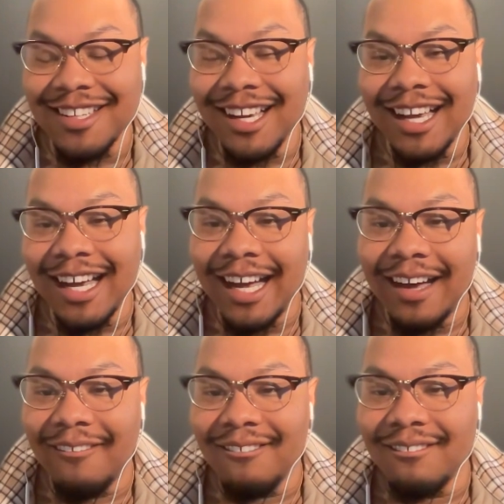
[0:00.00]
Right.
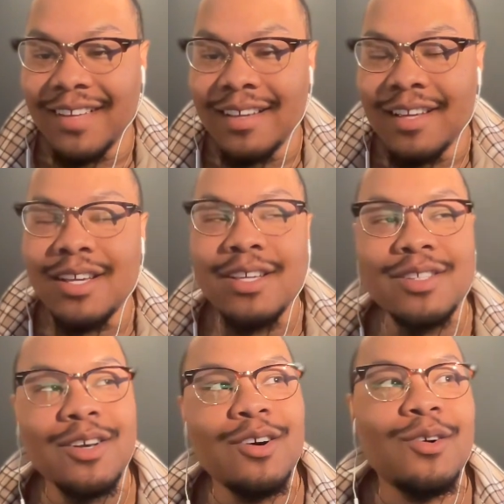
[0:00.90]

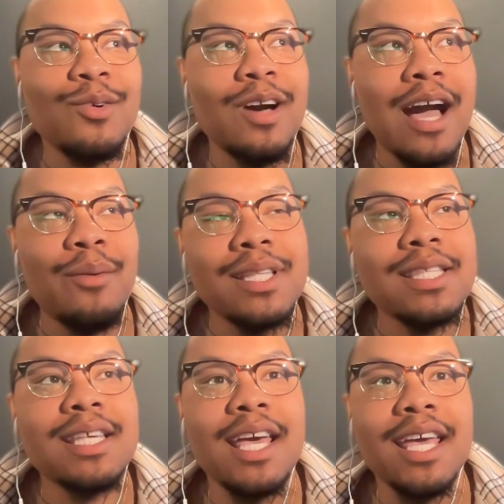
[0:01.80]
So I would
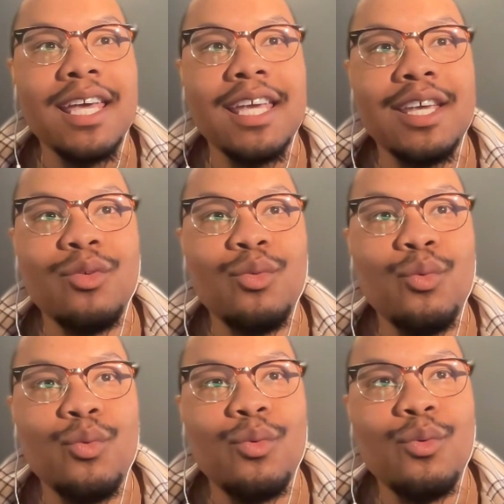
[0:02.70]
say
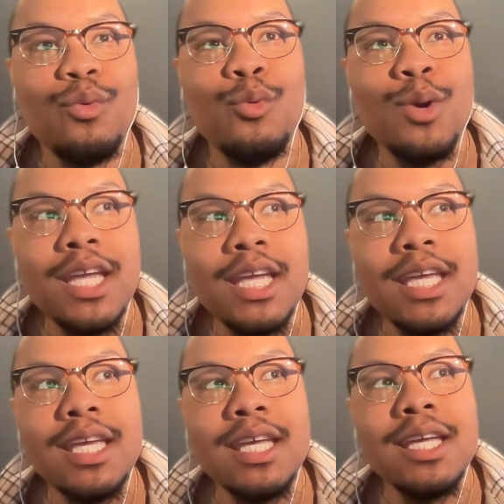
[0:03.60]

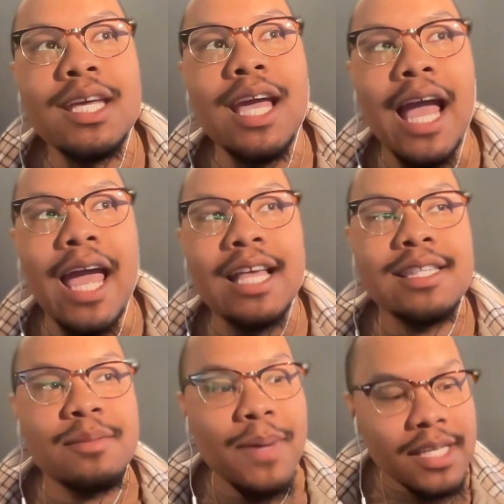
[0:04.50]
we,
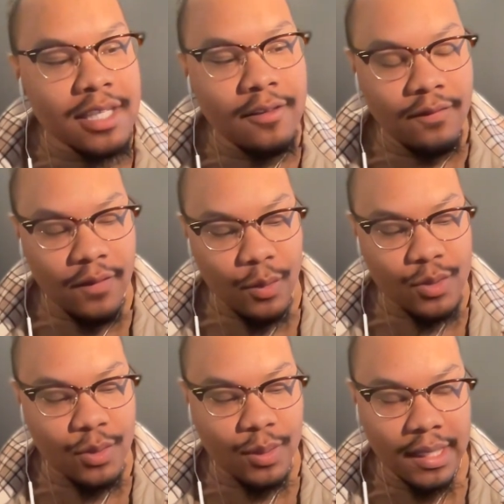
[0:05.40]
especially folks
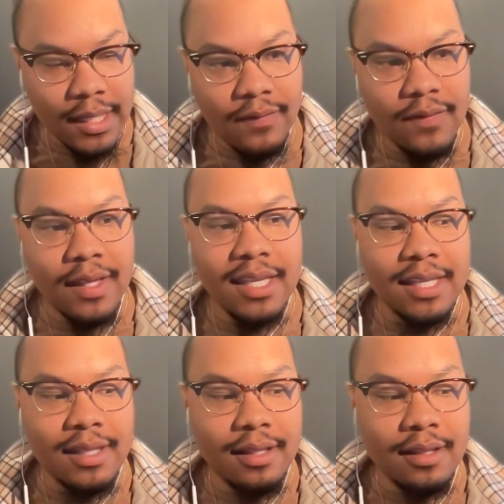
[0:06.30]
who live
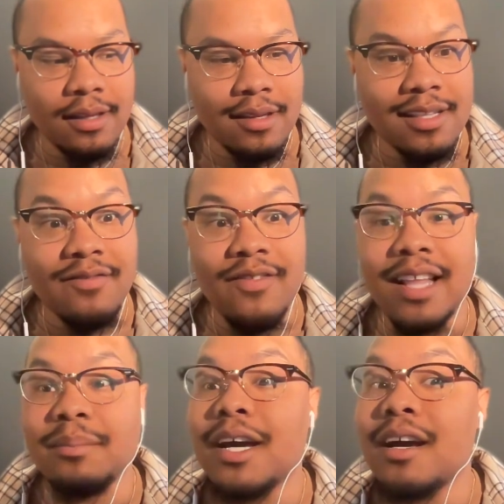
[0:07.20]
in
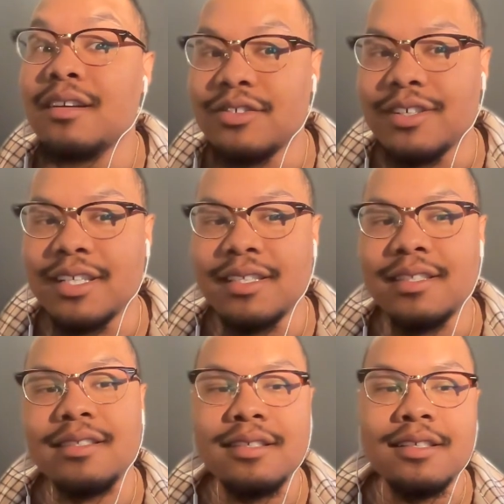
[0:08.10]
developed
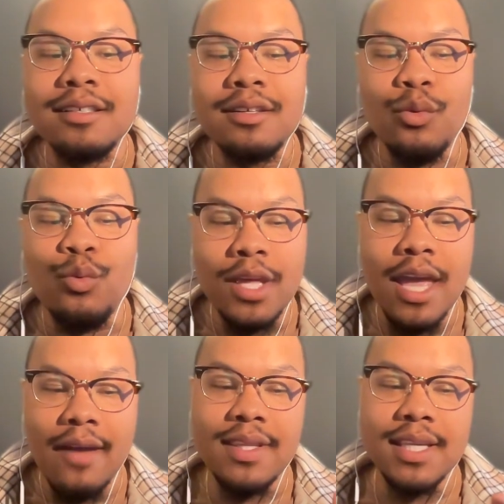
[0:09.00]
countries, we
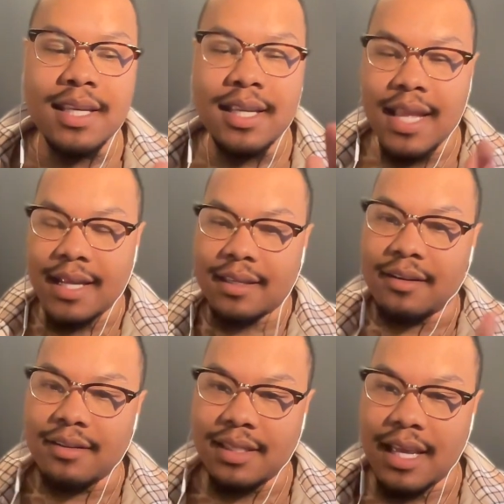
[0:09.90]
have disconnected
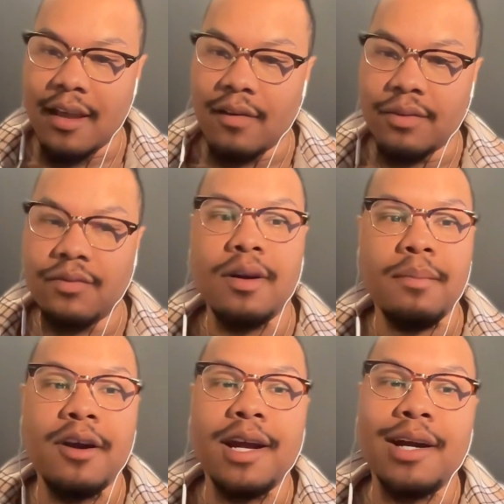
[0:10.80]
ourselves from
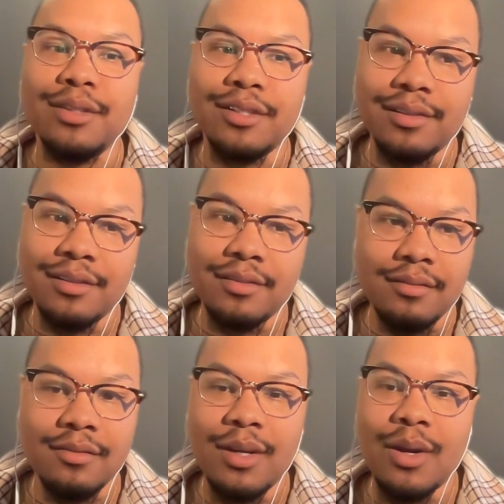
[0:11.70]
our elders,
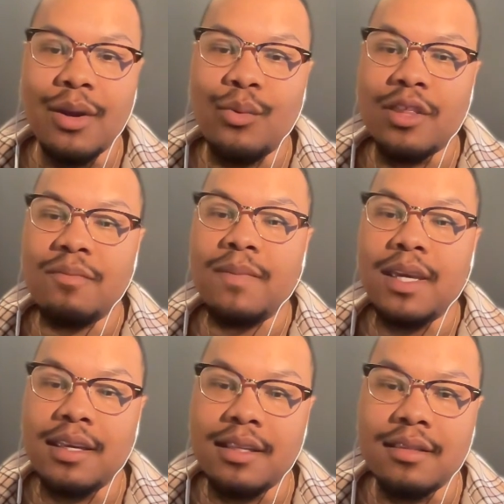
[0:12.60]
yes, which
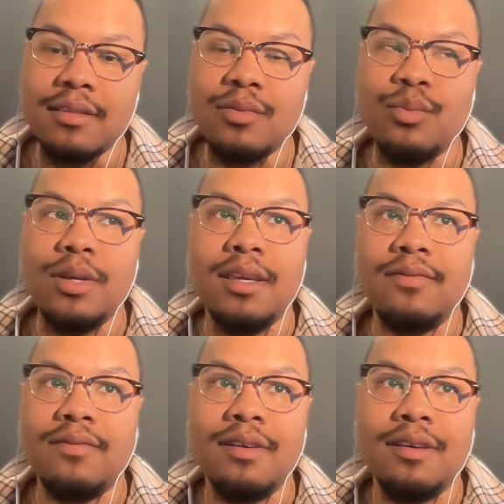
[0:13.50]
means
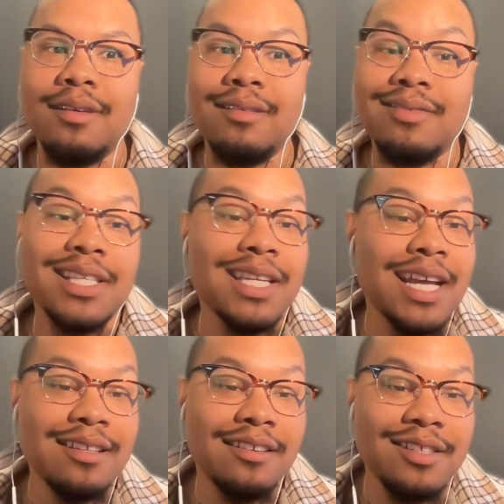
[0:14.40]
we've
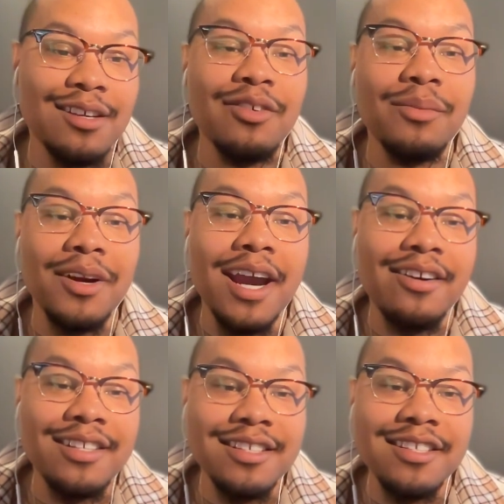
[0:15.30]
disconnected ourselves from our
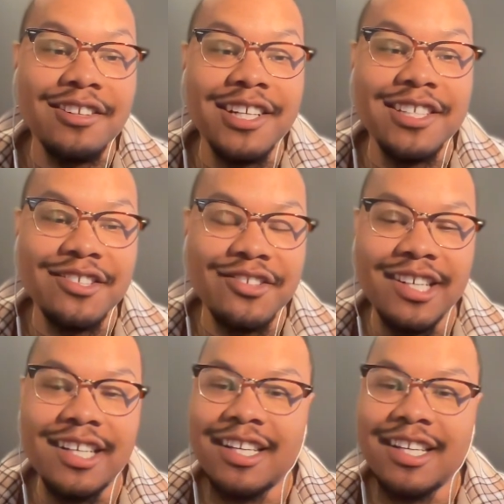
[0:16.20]
heritage and our history.